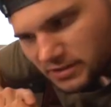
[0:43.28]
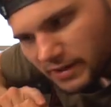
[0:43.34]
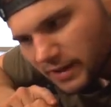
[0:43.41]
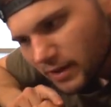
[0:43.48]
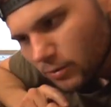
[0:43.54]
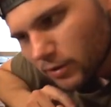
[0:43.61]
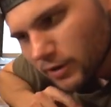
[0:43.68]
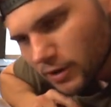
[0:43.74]

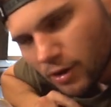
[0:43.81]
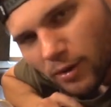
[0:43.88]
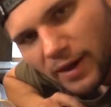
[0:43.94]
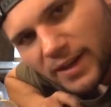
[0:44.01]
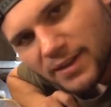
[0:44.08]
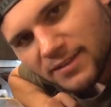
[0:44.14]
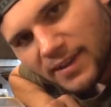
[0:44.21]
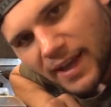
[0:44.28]
today we're going to go
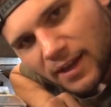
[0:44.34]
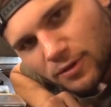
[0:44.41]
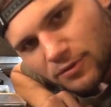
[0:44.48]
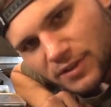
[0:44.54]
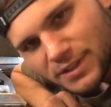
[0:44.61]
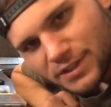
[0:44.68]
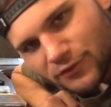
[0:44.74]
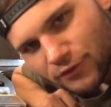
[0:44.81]
ahead and tackle
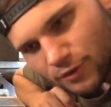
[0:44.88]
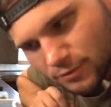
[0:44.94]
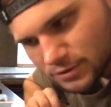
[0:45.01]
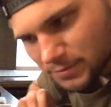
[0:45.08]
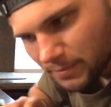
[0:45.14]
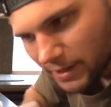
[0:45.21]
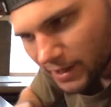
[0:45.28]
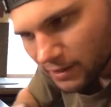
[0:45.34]
this
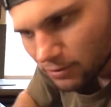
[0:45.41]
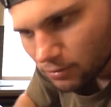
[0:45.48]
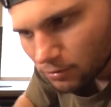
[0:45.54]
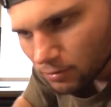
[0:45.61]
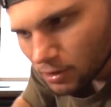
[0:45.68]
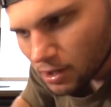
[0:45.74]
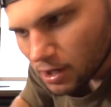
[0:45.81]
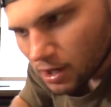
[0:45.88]
fuse panel.
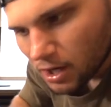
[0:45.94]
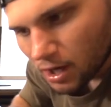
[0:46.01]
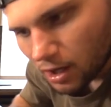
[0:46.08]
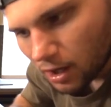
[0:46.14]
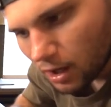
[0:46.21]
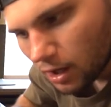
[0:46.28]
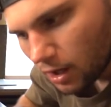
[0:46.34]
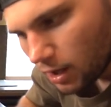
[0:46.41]

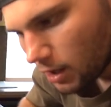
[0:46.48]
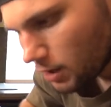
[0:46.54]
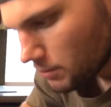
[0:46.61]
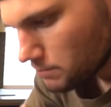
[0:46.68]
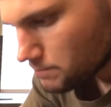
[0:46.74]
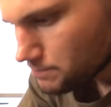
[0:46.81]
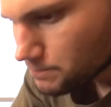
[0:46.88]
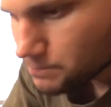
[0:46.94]

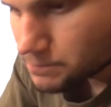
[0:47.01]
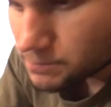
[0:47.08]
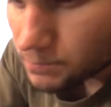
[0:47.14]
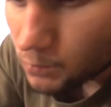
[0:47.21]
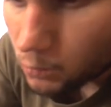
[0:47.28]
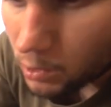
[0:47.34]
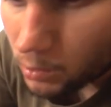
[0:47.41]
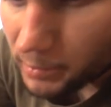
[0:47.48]
Uh,
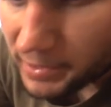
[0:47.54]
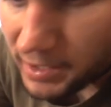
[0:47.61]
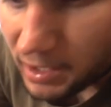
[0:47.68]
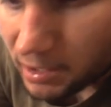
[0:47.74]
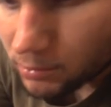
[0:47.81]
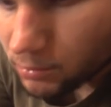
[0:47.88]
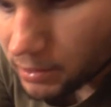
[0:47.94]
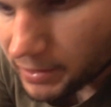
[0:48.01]
what we
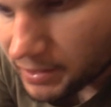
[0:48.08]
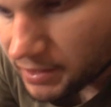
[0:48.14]
got right